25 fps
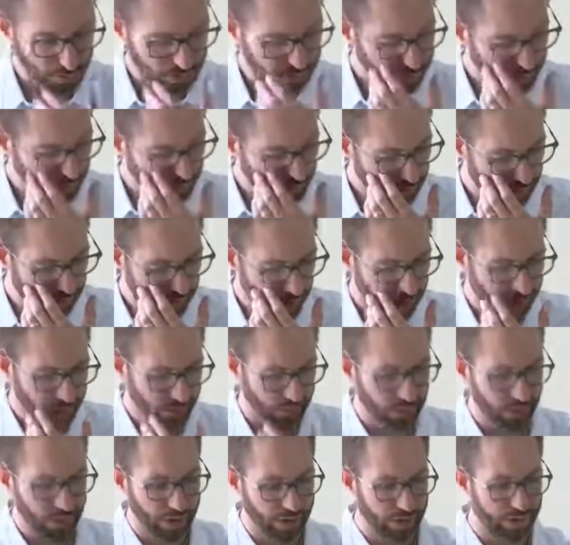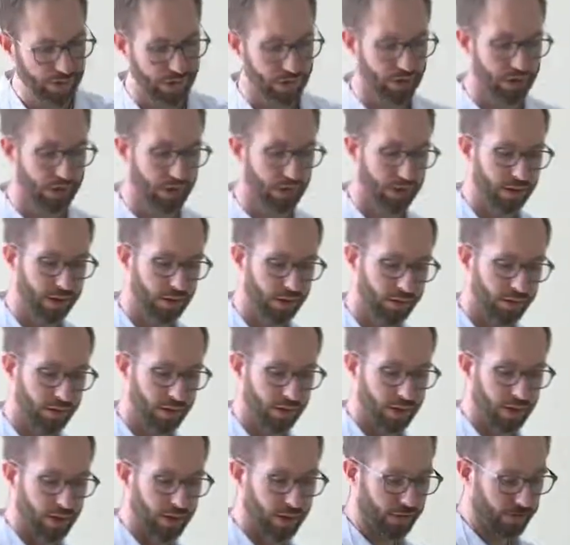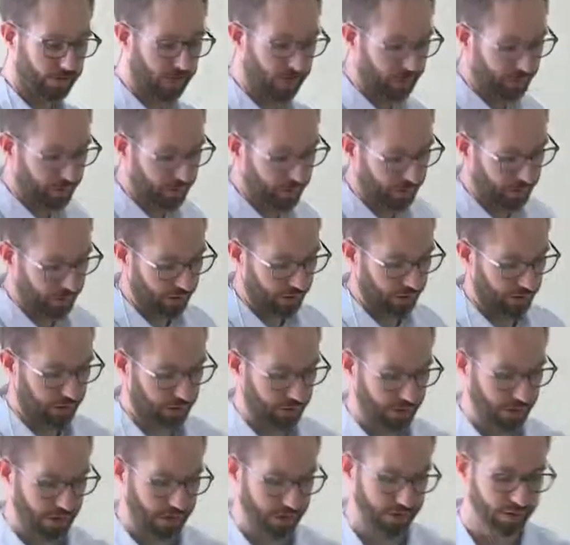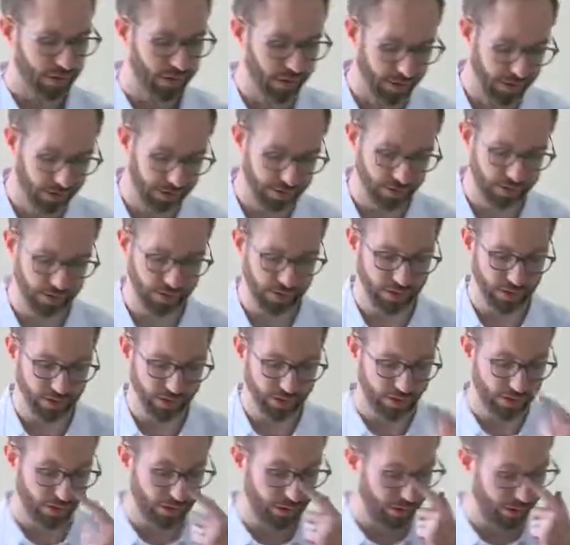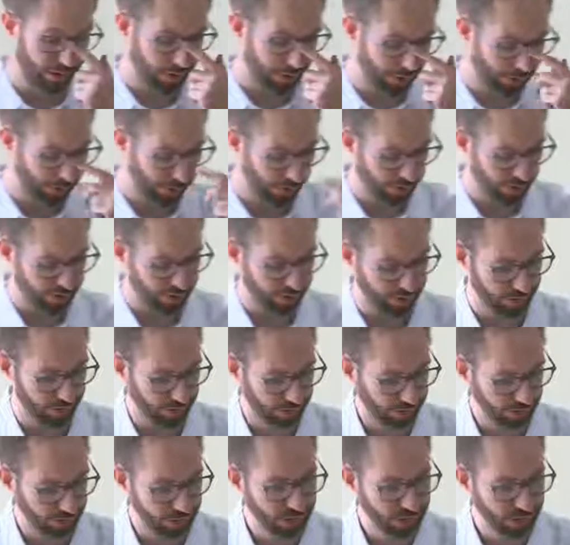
so OK, when very often this XPath does not work, or it works